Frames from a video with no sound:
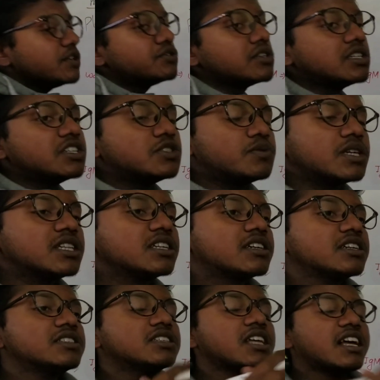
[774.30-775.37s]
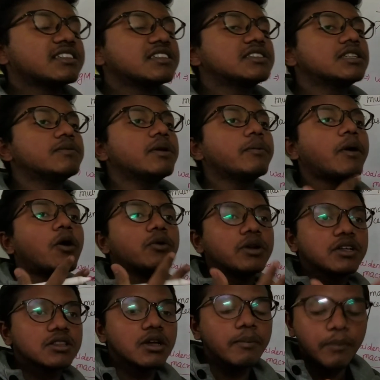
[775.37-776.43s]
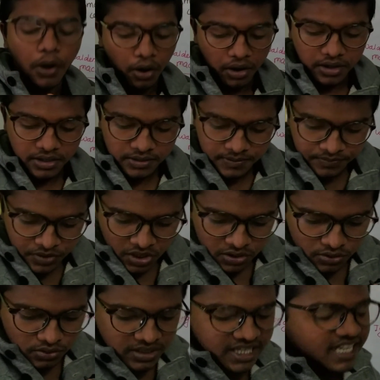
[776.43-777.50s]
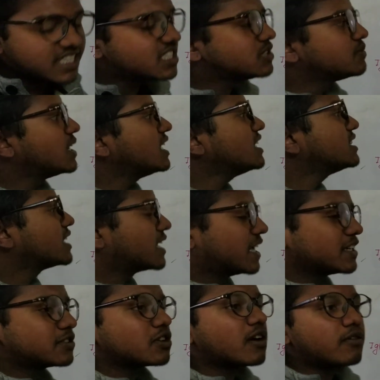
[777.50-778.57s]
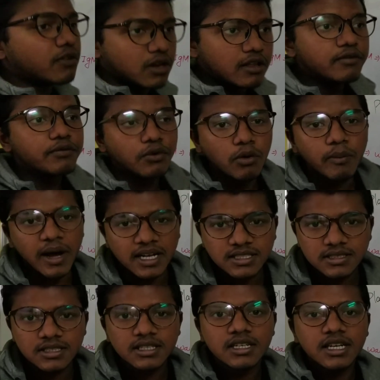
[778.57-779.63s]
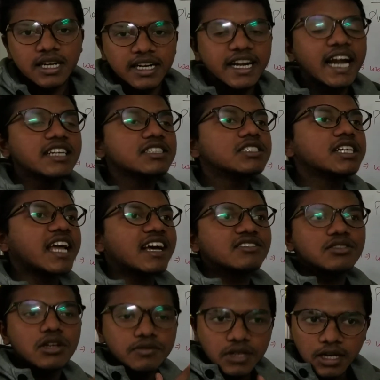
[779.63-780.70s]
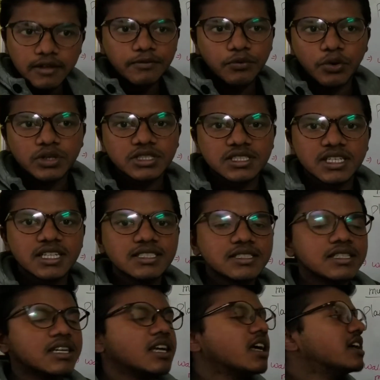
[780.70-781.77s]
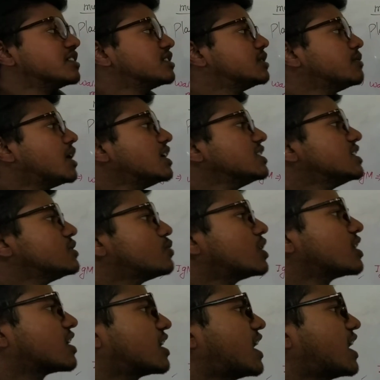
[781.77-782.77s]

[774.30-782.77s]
chain is being increasing excessive amount in the blood. So it is mainly in the case of lymphomas, that is the cancer of the lymphoid cells. Similarly, there is what?